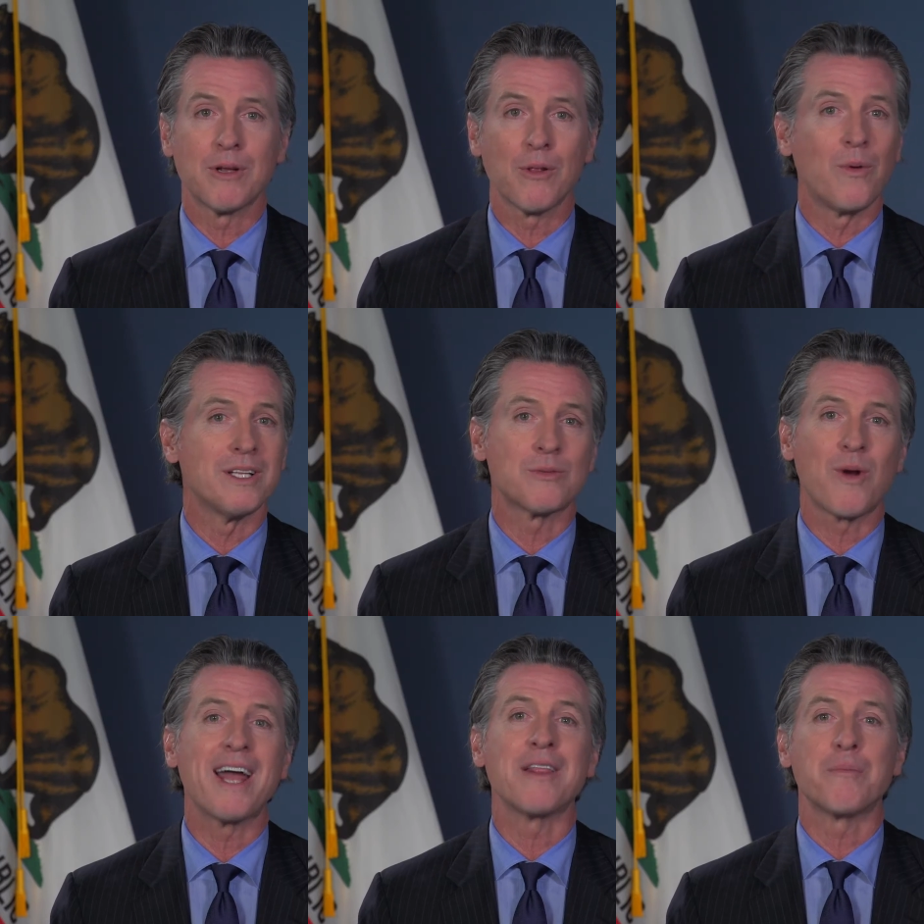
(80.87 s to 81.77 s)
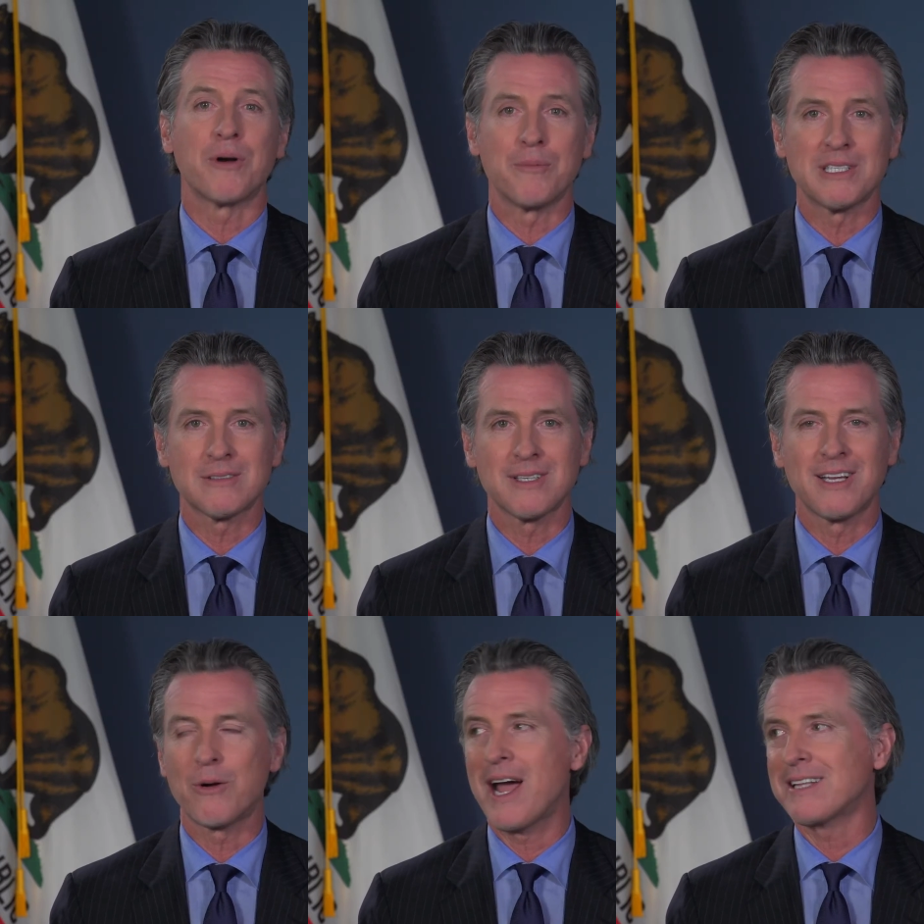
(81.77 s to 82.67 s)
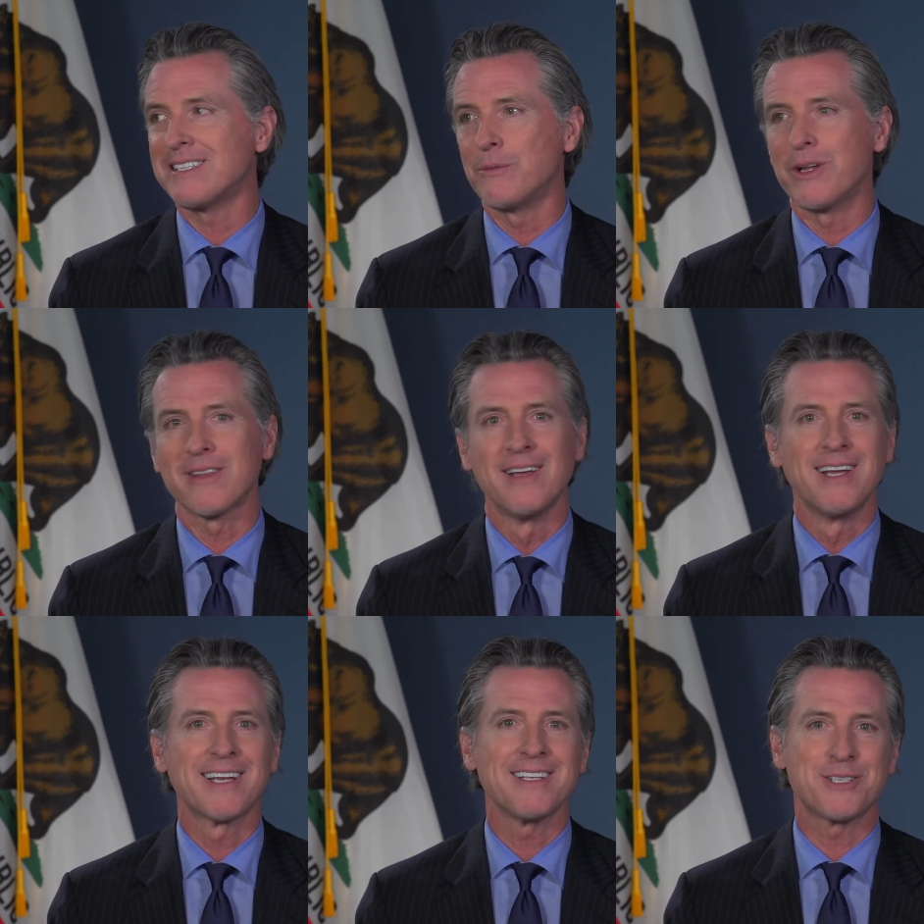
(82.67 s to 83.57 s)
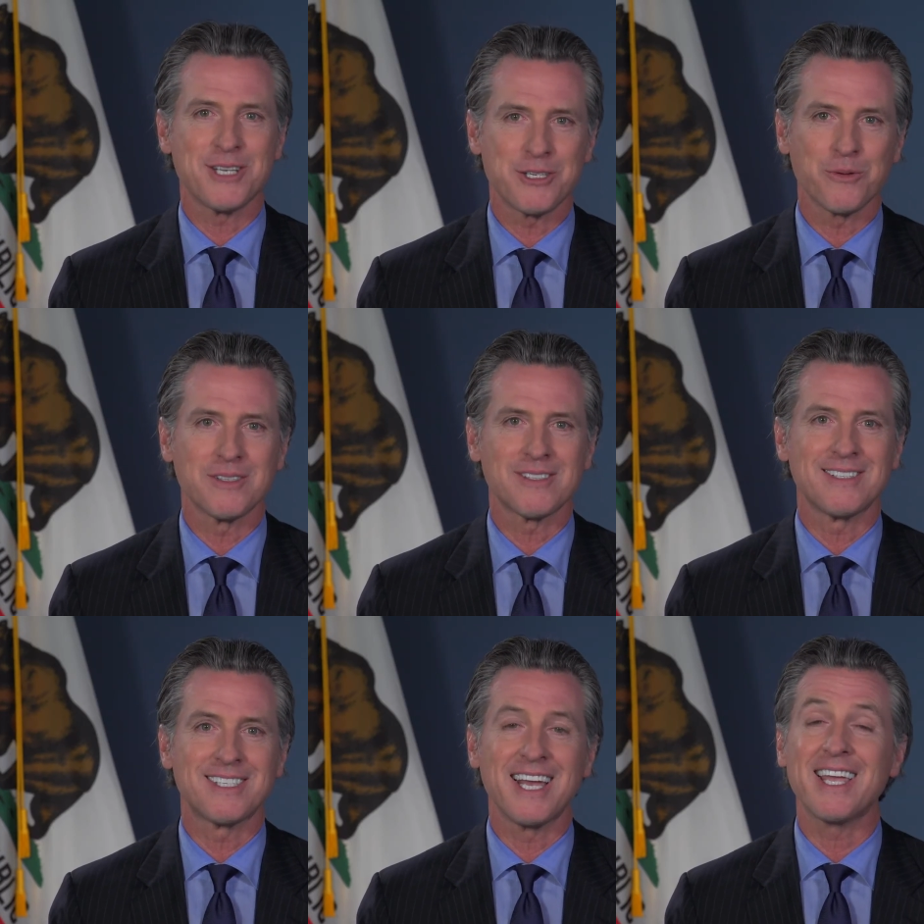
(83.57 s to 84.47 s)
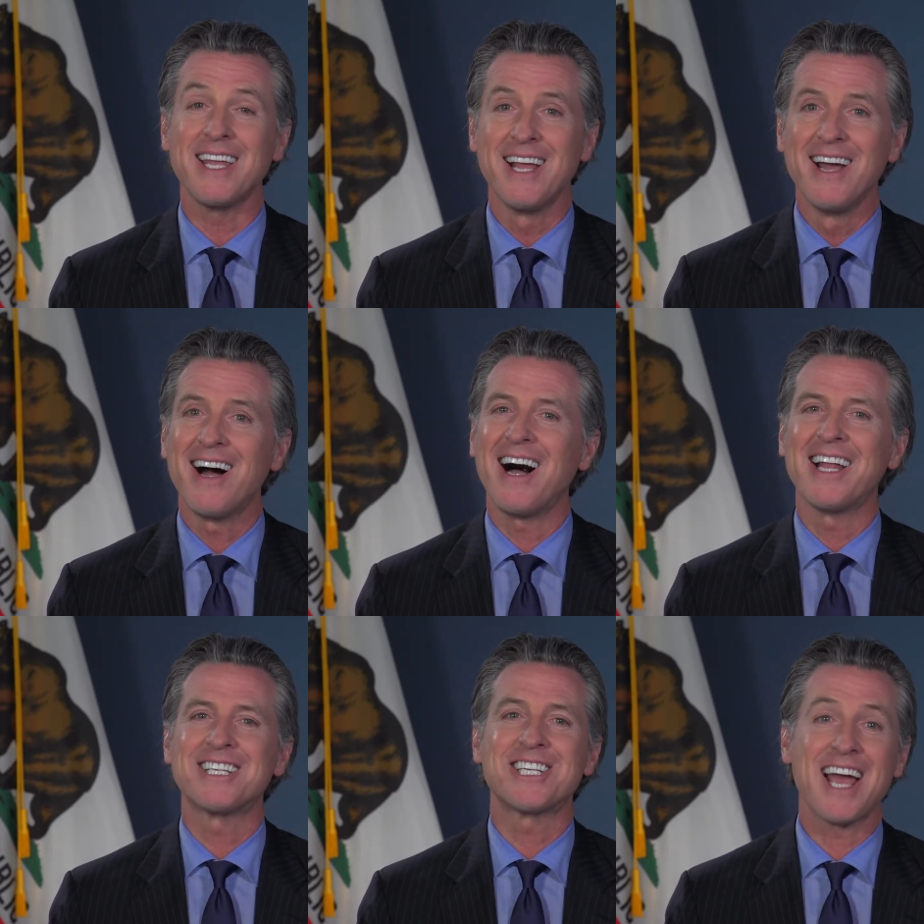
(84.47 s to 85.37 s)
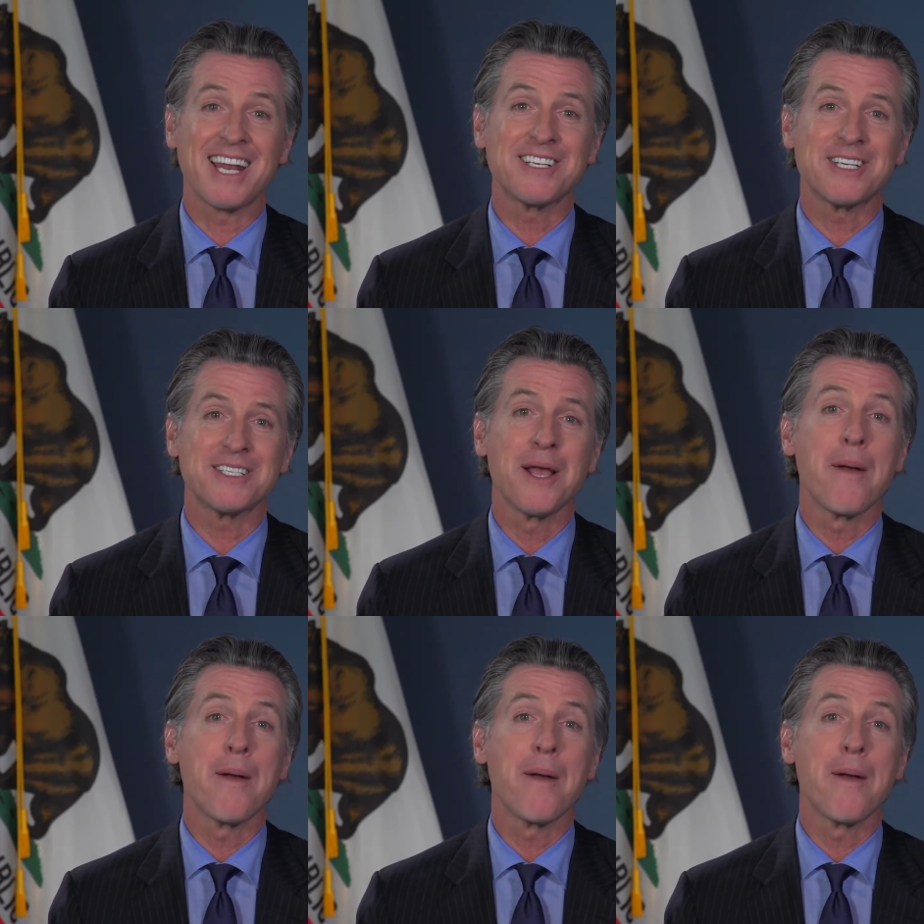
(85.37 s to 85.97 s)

You're the ones writing the permits, interacting with constituents, and taking on challenges